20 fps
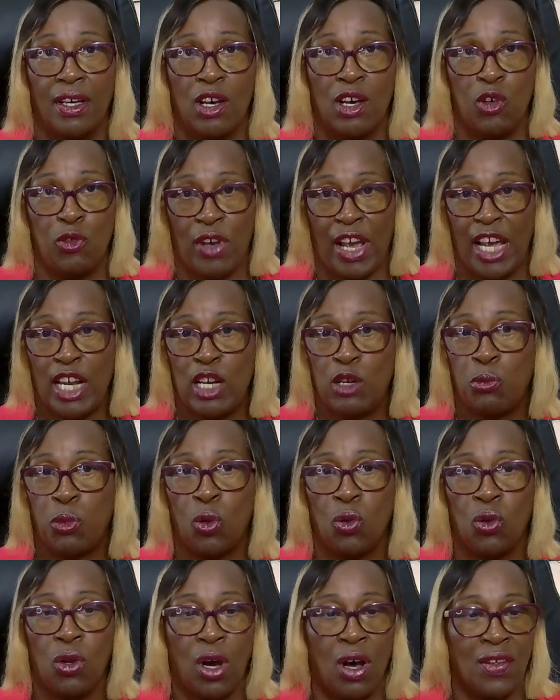
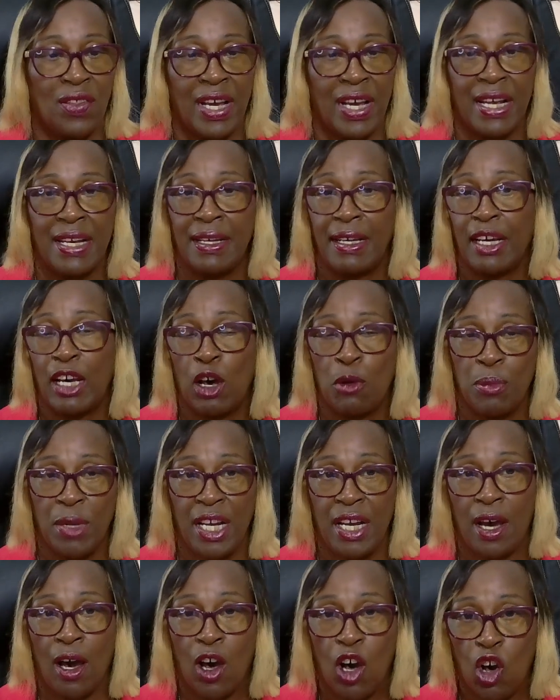available? Are there any
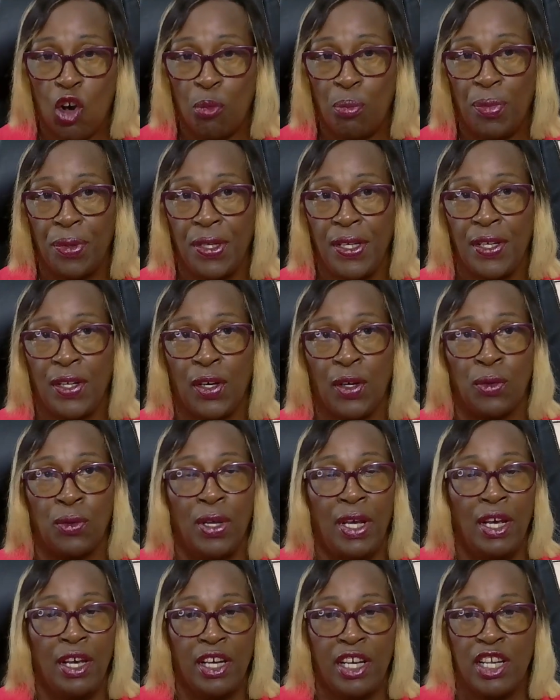coming up? You know,
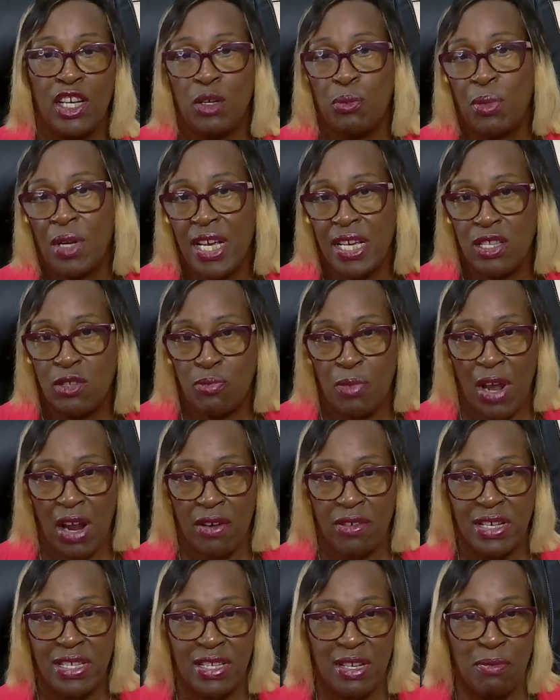can you please bear
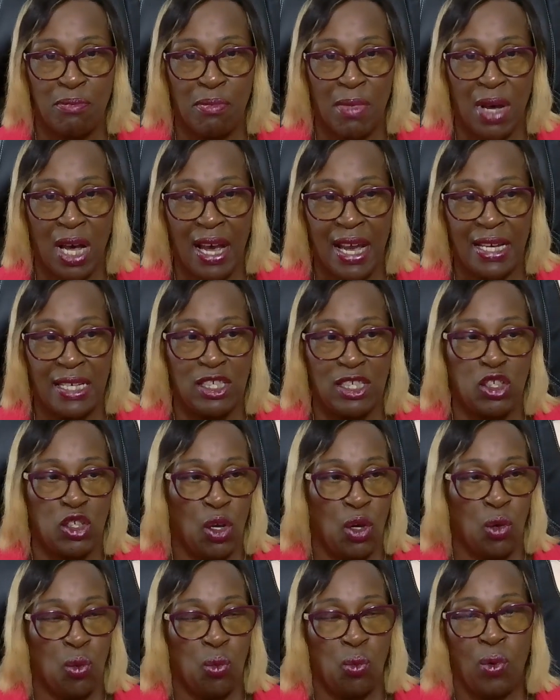us in mind?
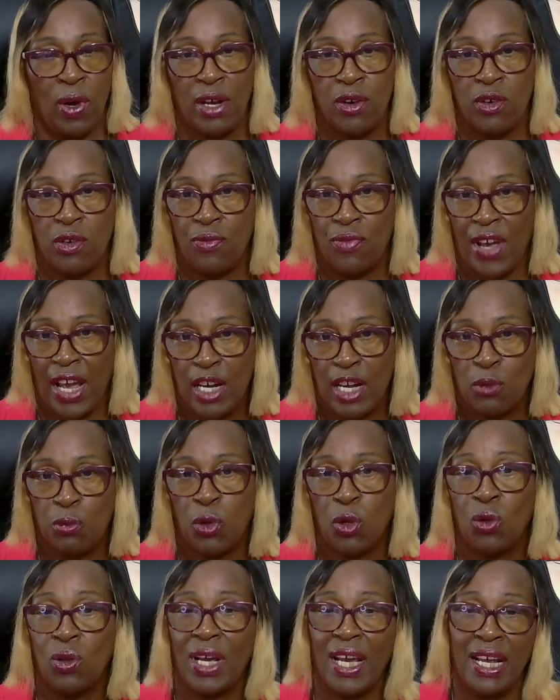We're
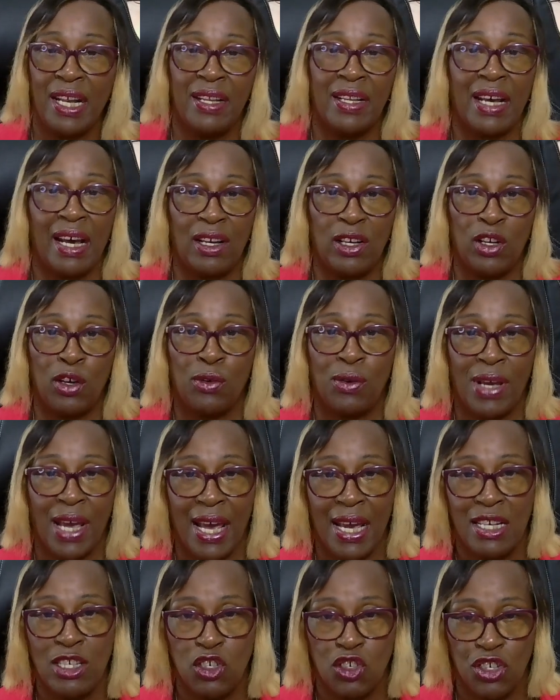available in that
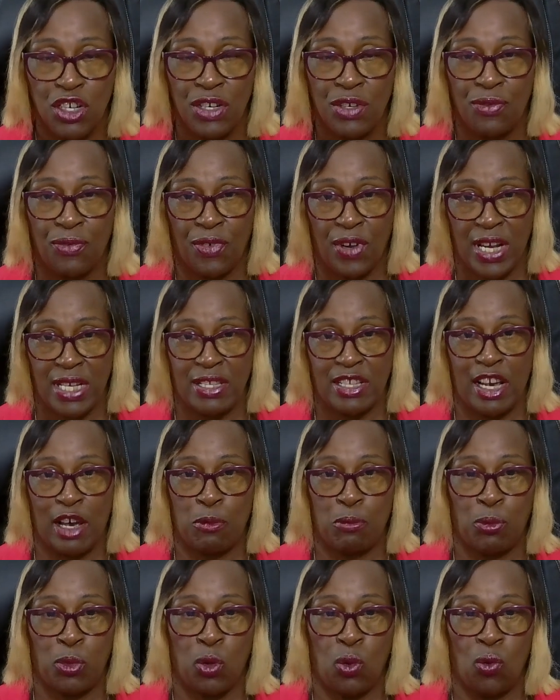location, for
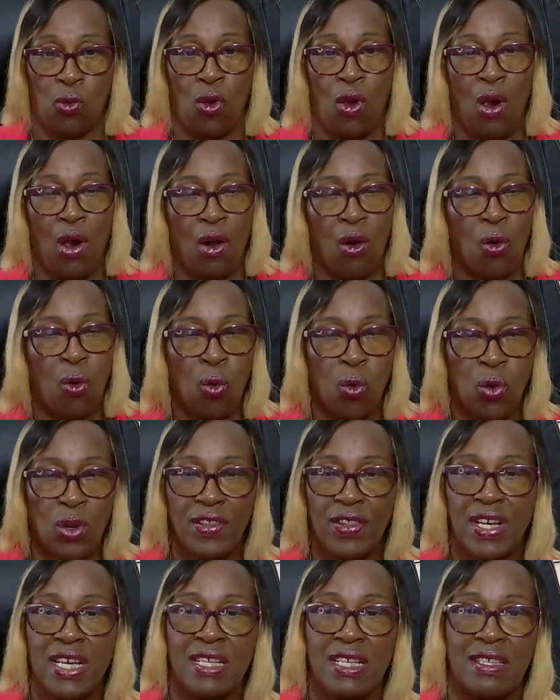example. All
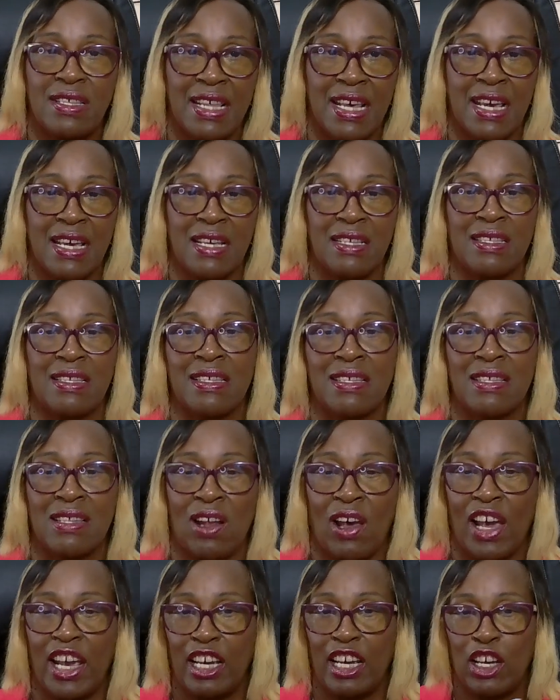of these things is
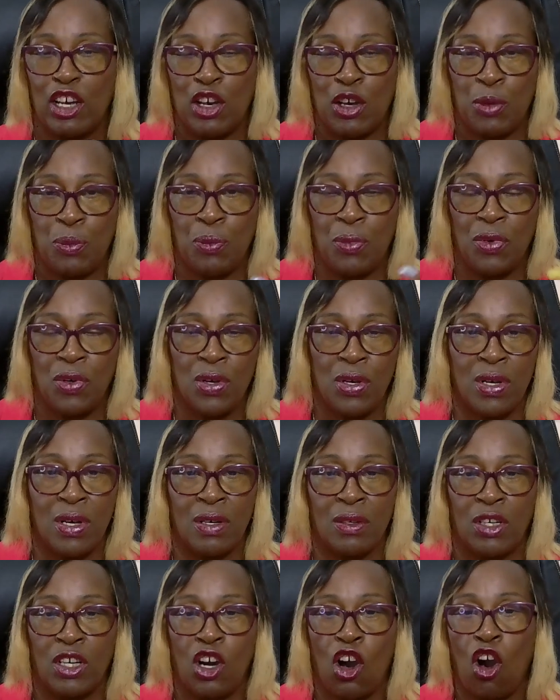like a, a
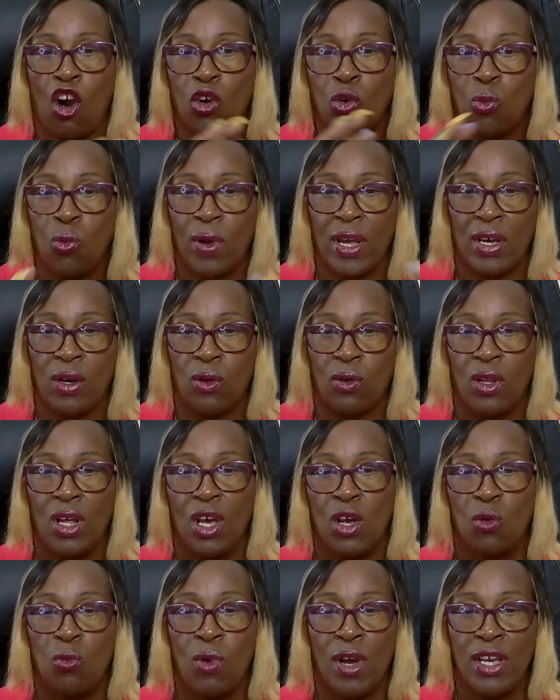cogwheel
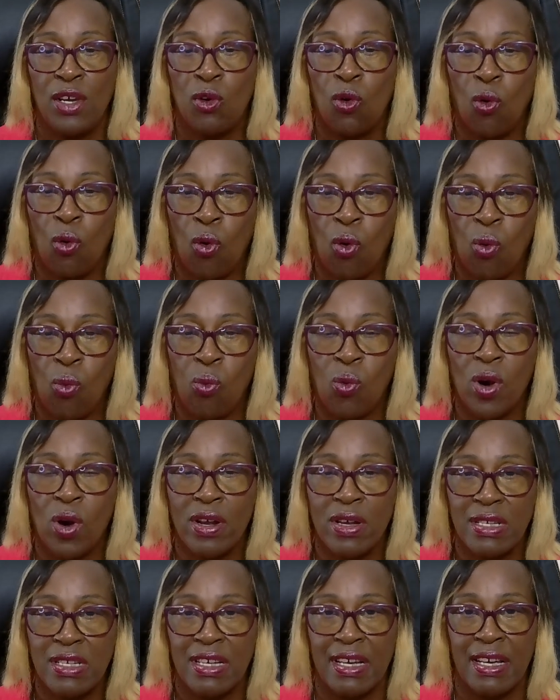where you all
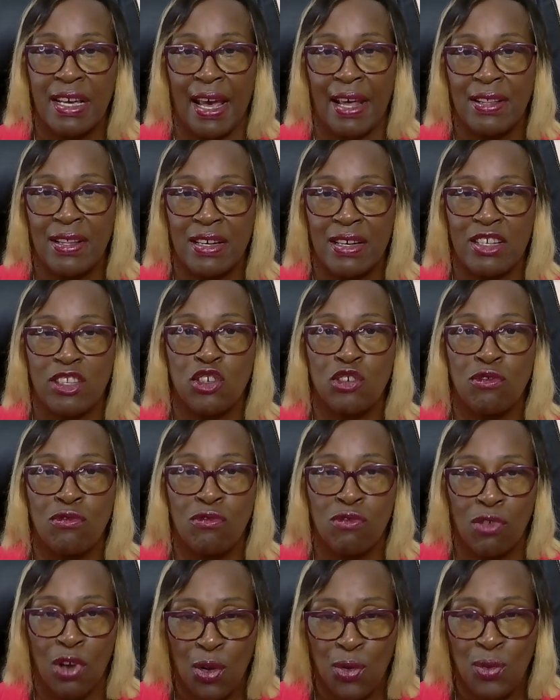work together to
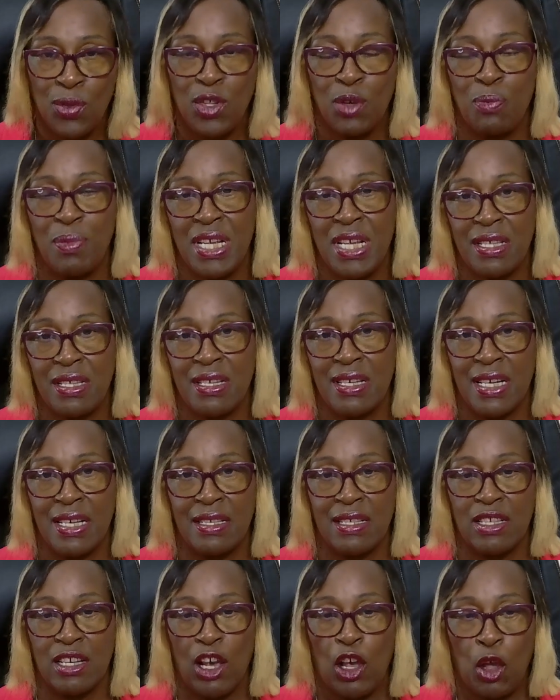grow the
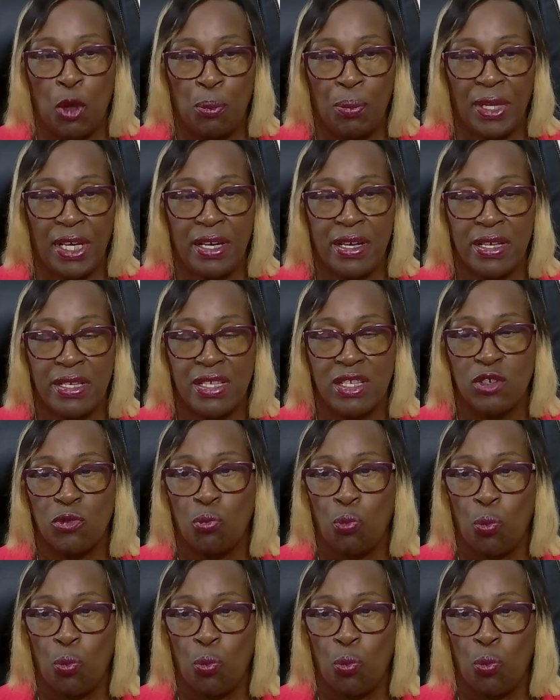business. Because